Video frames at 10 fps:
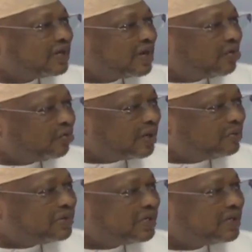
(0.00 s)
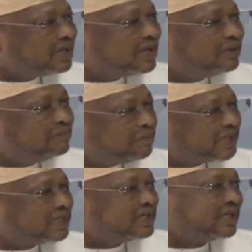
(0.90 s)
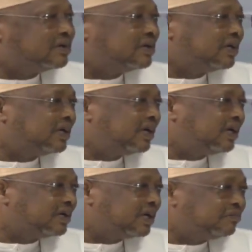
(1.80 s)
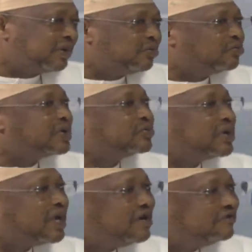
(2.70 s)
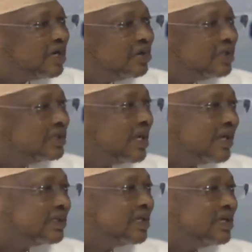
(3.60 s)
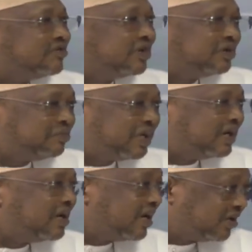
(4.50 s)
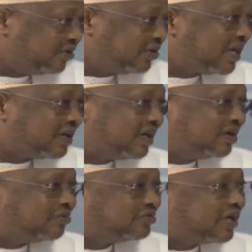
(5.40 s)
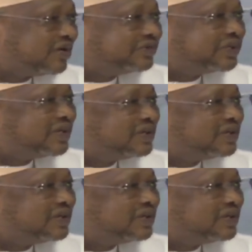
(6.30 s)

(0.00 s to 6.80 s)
our well-being, better than it can be. What we have now is arrested development, like you rightly observed.